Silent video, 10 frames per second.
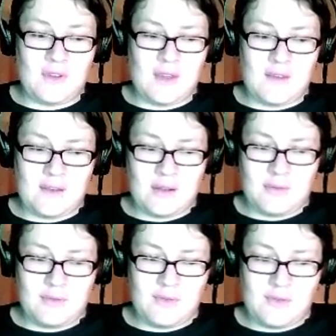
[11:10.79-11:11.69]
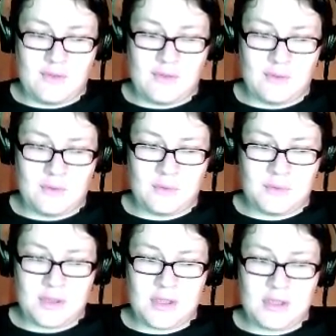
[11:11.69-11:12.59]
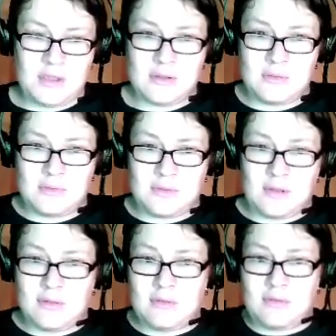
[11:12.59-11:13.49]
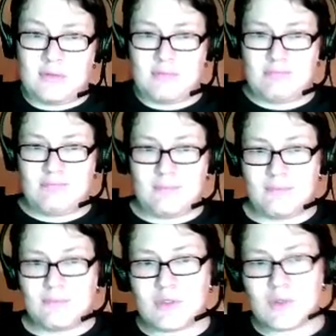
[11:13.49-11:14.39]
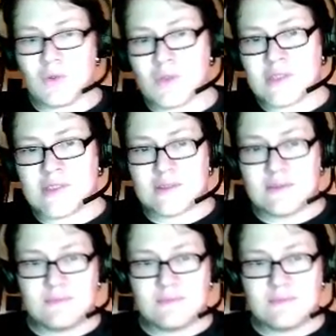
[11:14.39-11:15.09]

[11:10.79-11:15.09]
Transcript: as I was slowly going towards